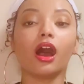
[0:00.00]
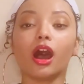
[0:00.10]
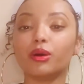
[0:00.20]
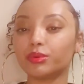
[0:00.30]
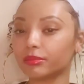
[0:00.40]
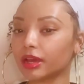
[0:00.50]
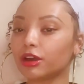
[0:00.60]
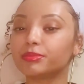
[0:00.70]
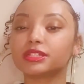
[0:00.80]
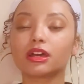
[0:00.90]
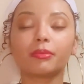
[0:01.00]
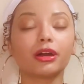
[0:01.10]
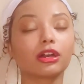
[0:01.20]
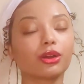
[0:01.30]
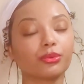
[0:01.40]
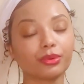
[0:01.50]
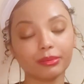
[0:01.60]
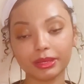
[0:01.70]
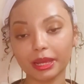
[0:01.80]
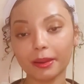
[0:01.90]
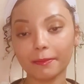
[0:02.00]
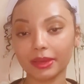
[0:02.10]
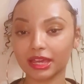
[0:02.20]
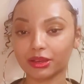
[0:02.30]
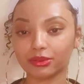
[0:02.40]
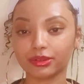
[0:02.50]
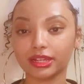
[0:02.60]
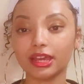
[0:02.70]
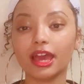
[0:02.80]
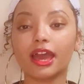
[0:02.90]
A woman opens up a Caribbean bakery,